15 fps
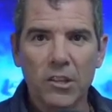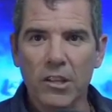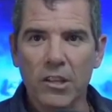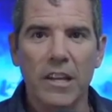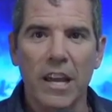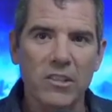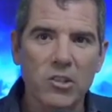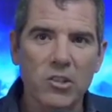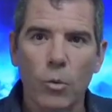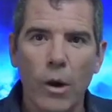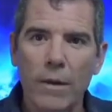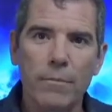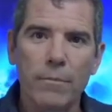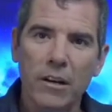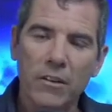You didn't answer
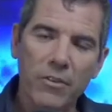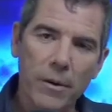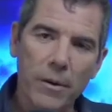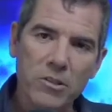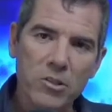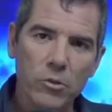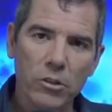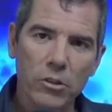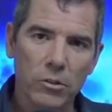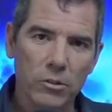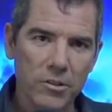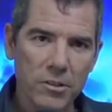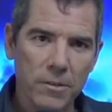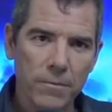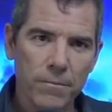why Merck
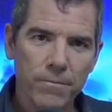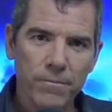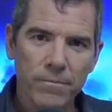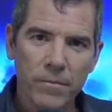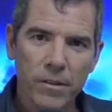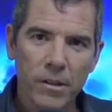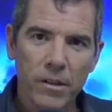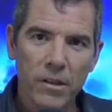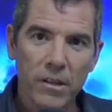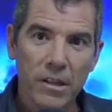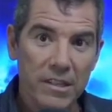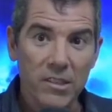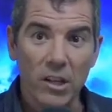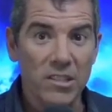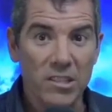Pharmaceuticals
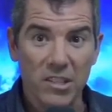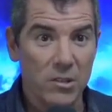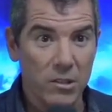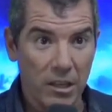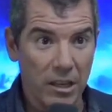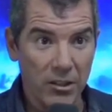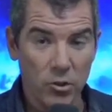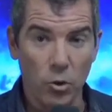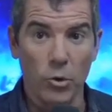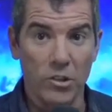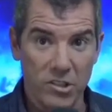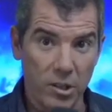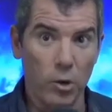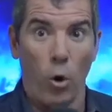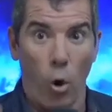doesn't
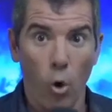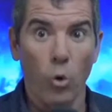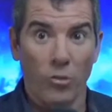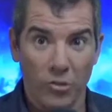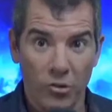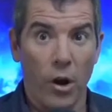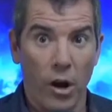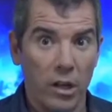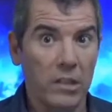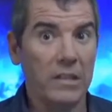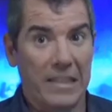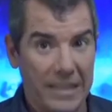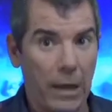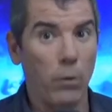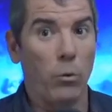endorse their own
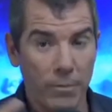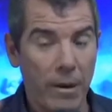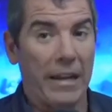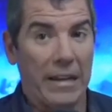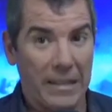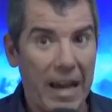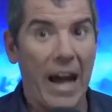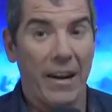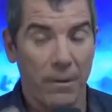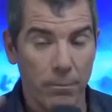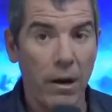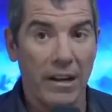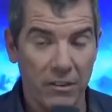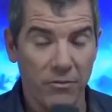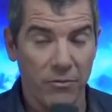drug that they would make a lot
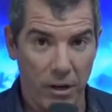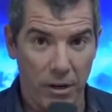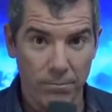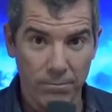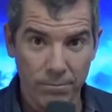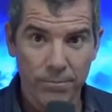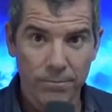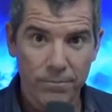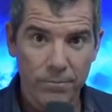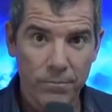of money from.